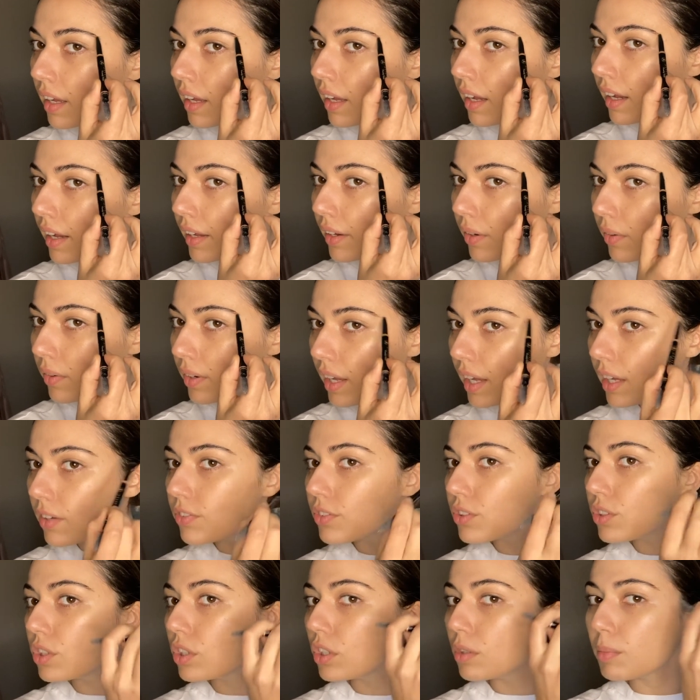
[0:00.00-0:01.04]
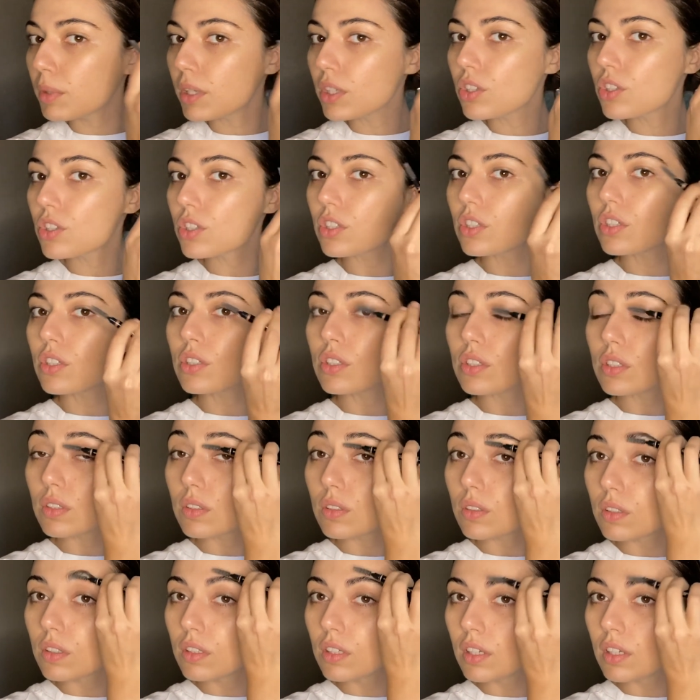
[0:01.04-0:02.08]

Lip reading: I don't have too much to do.